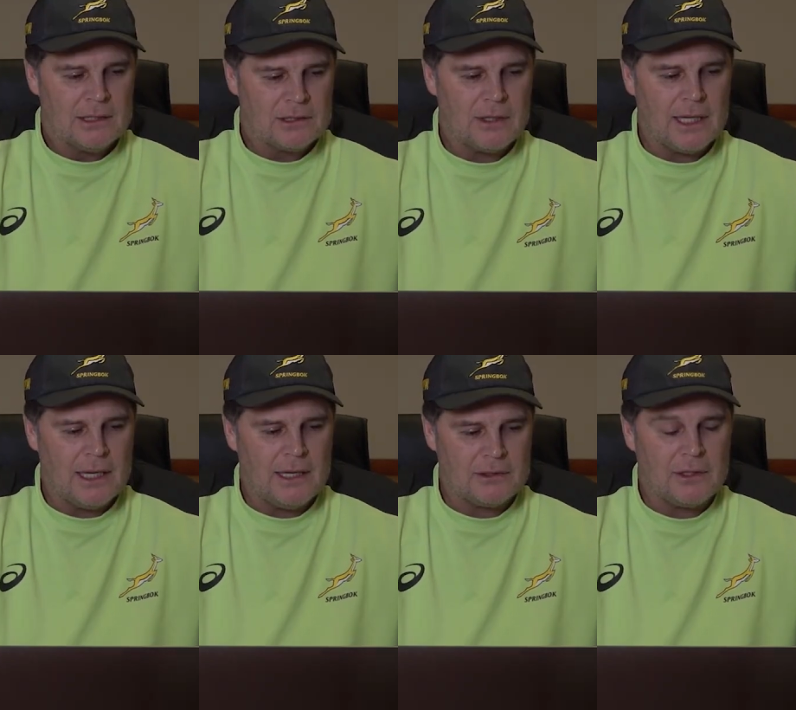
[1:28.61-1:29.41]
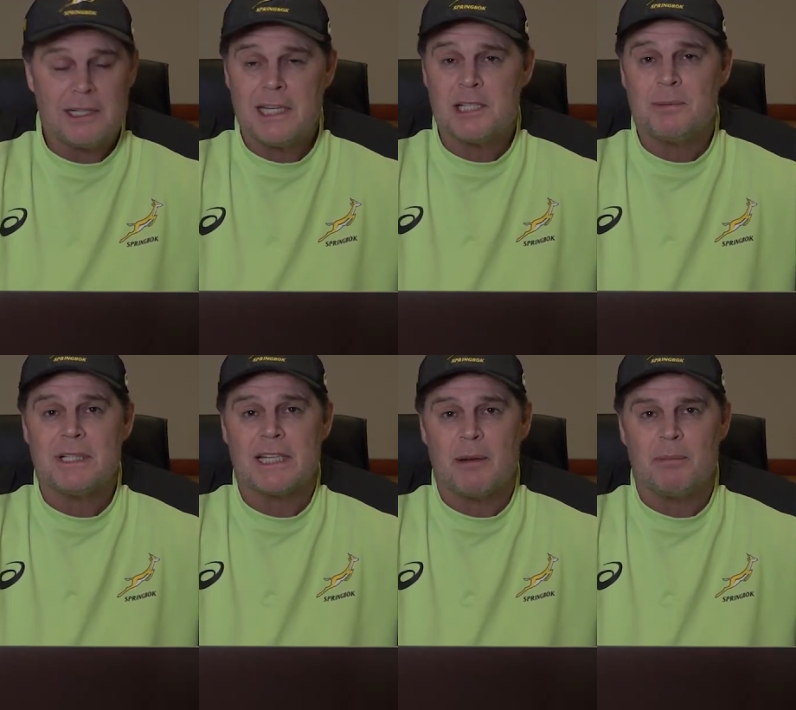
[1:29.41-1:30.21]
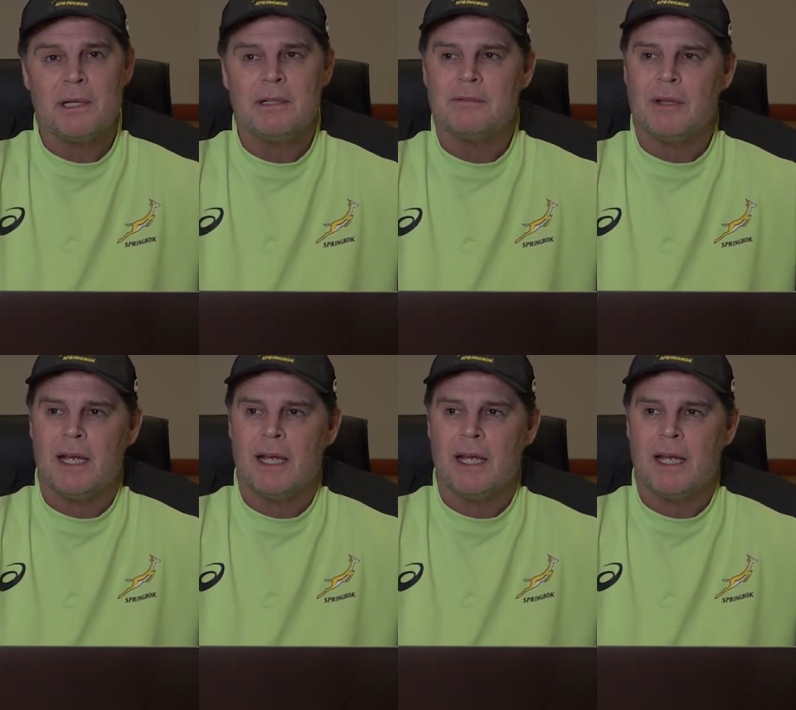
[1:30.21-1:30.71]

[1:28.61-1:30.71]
So the test match happened,